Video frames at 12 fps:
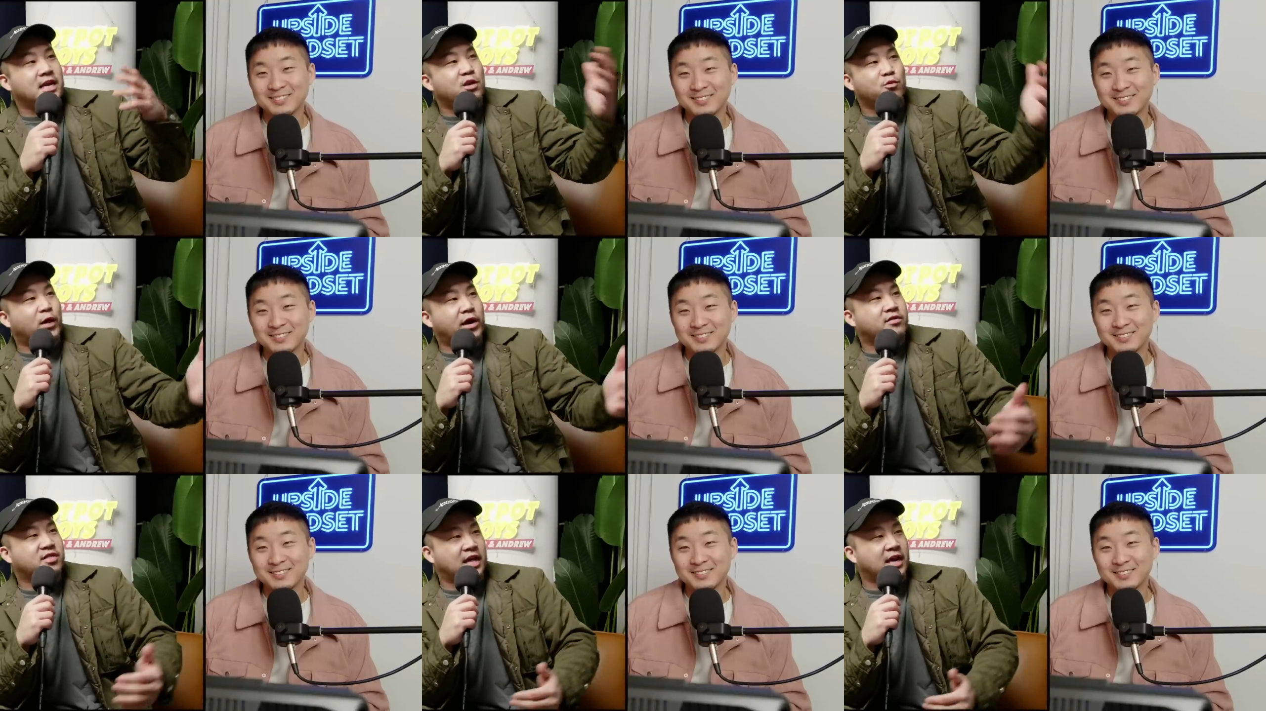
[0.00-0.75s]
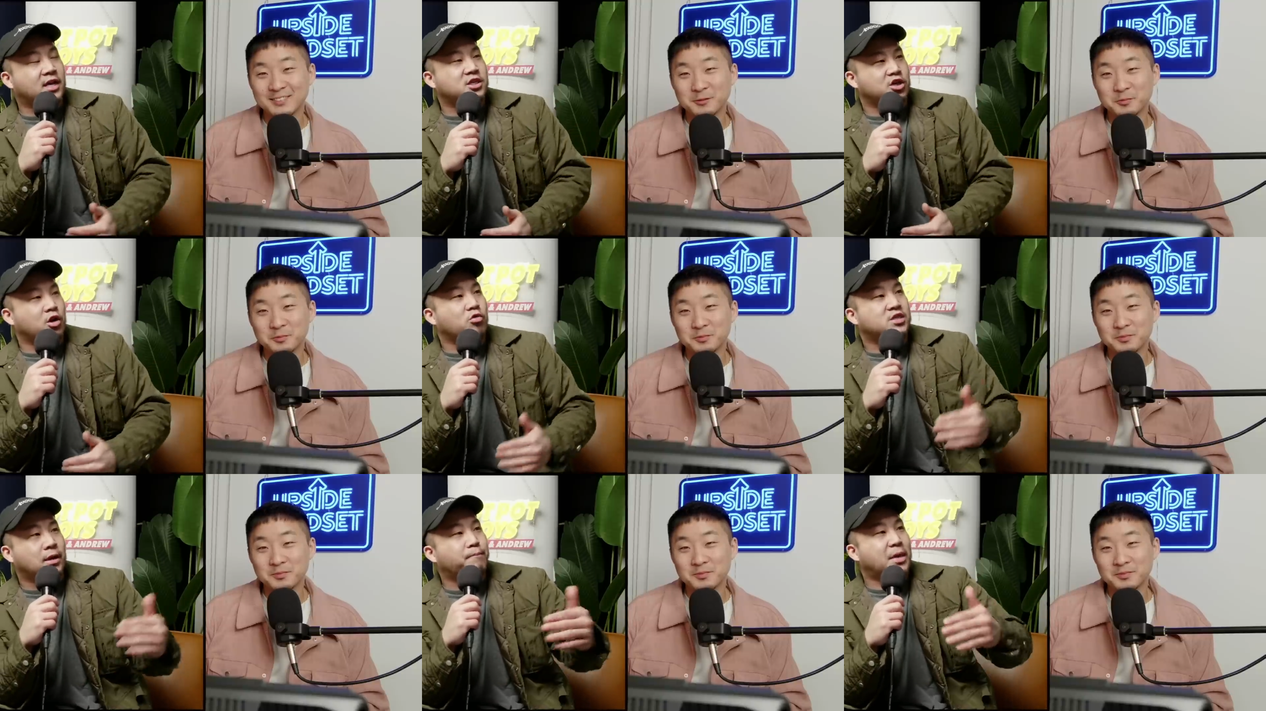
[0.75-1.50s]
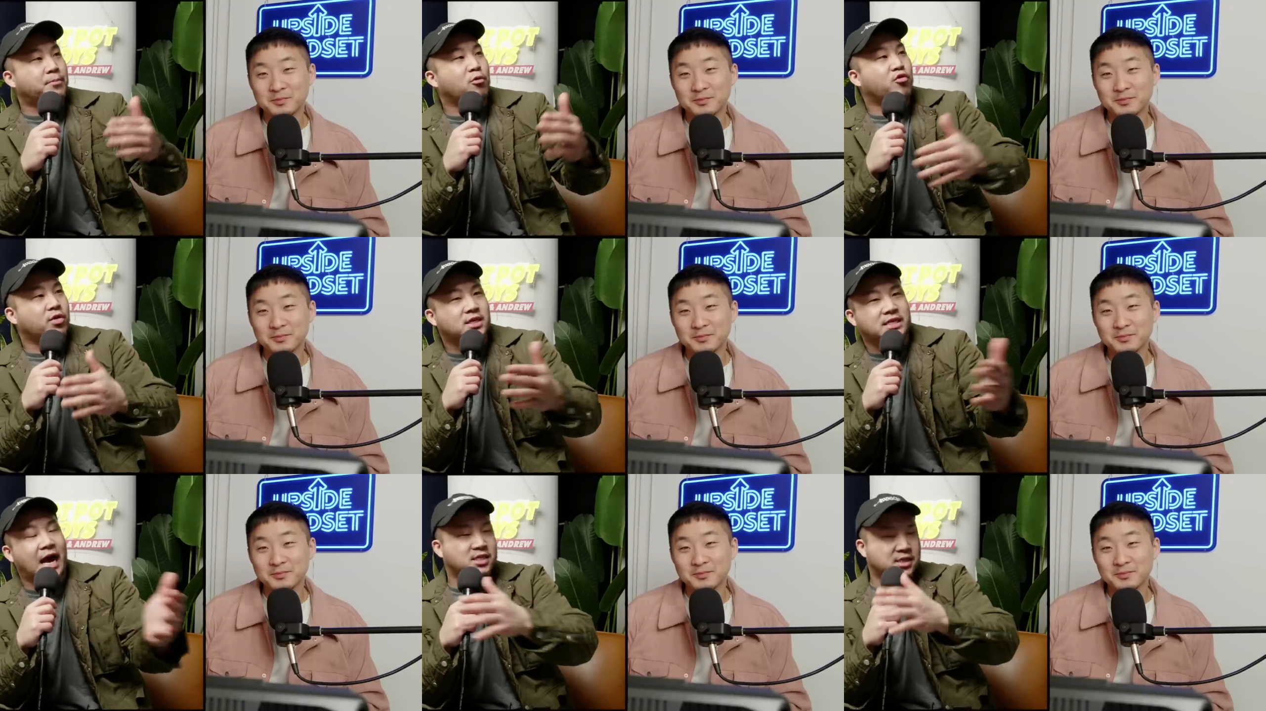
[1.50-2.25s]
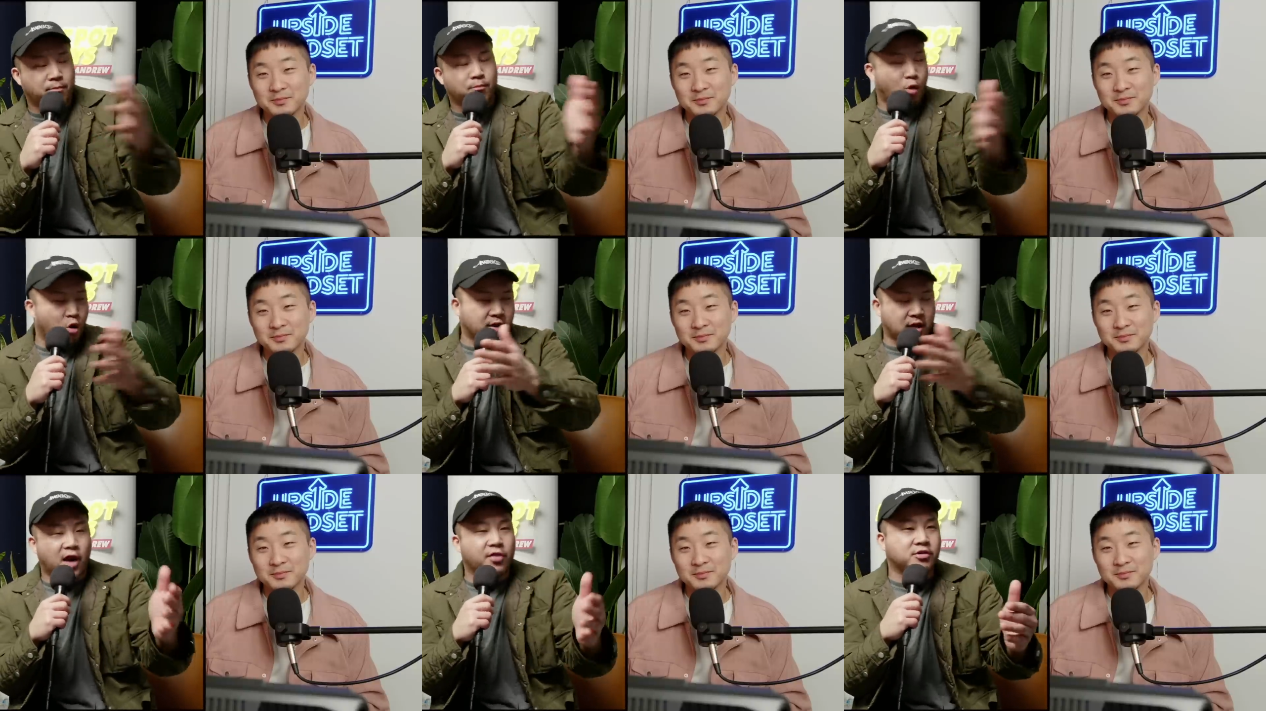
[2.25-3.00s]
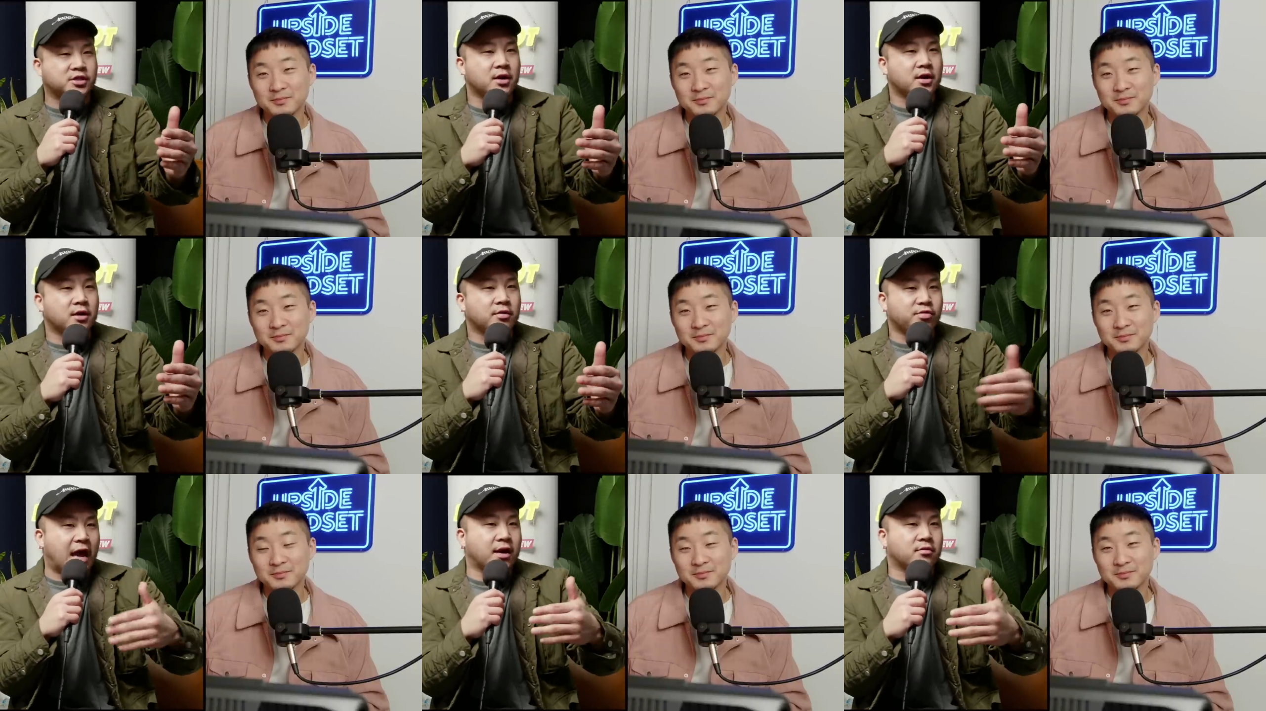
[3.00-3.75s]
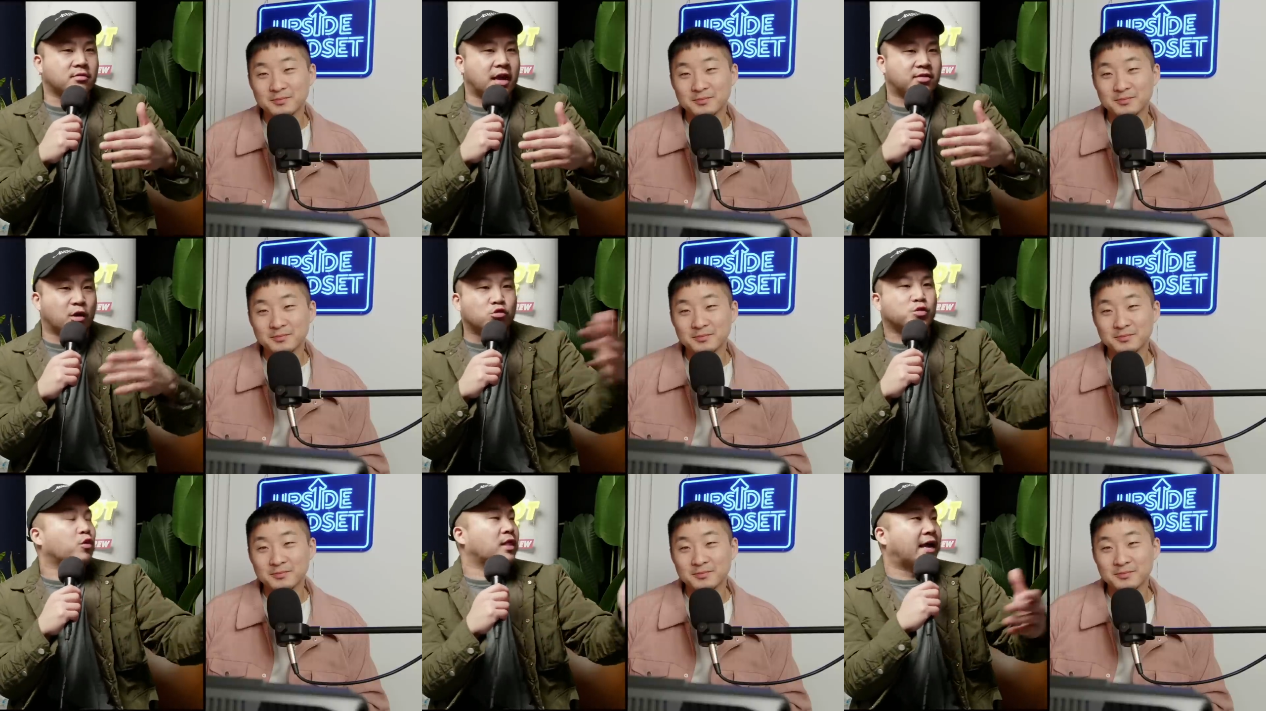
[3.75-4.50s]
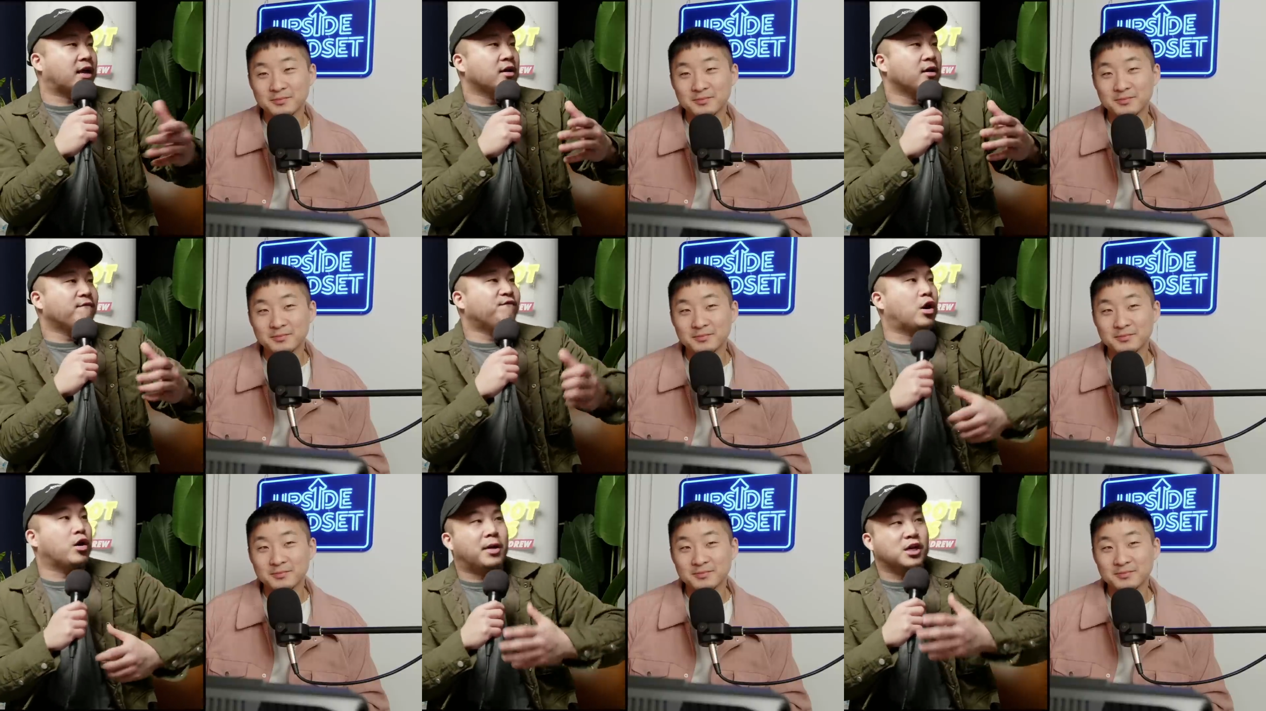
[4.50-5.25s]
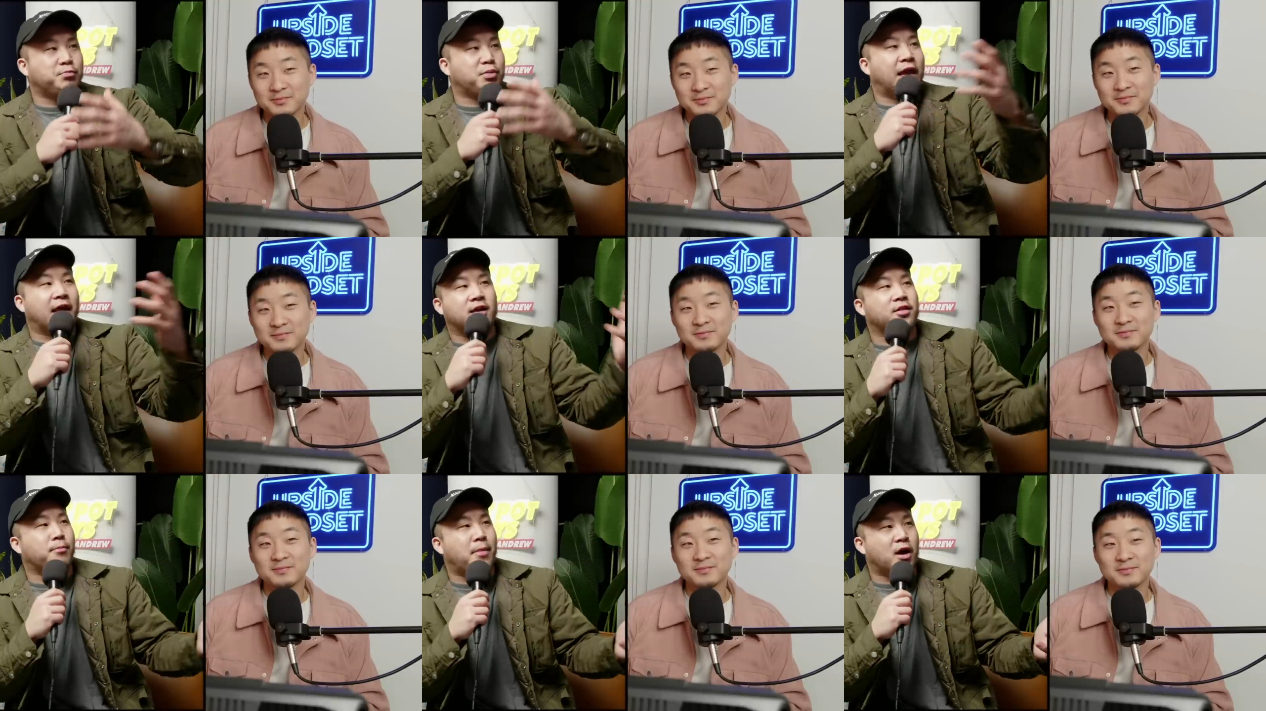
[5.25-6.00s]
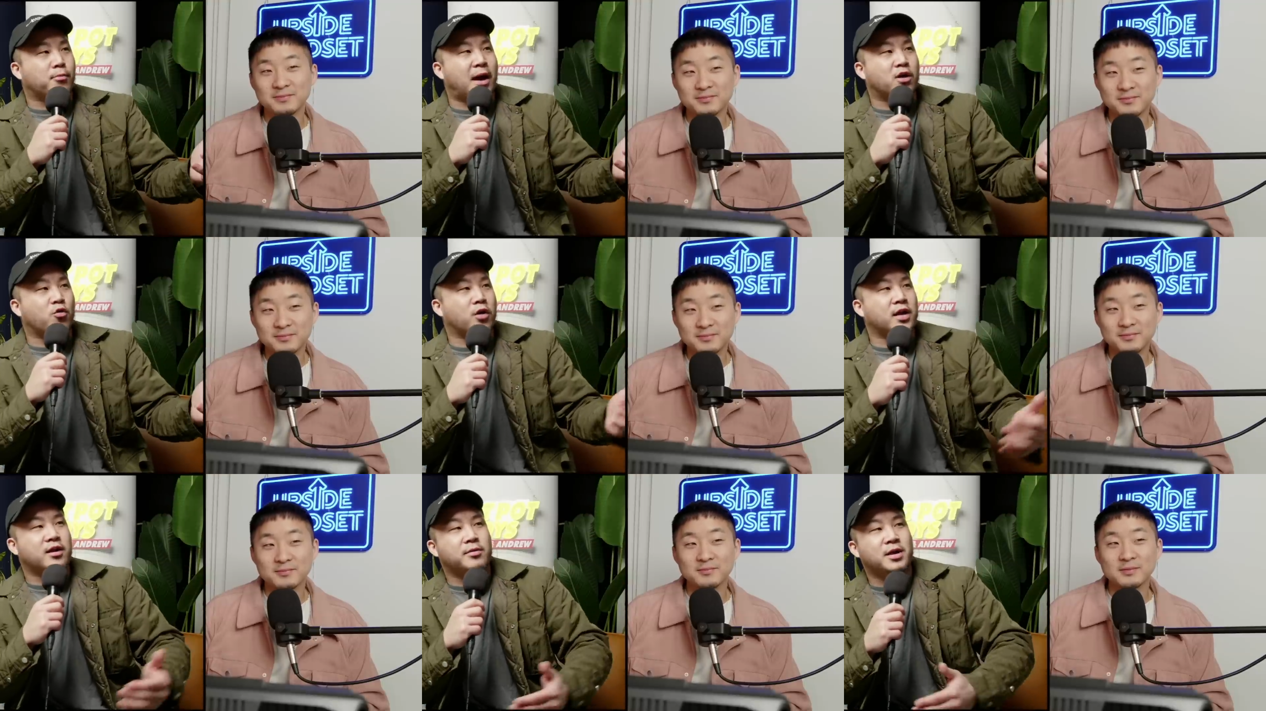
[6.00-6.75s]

Speaker 1: eat weird things. You know, some people criticize some more than others that that those were like very much playing into the model minority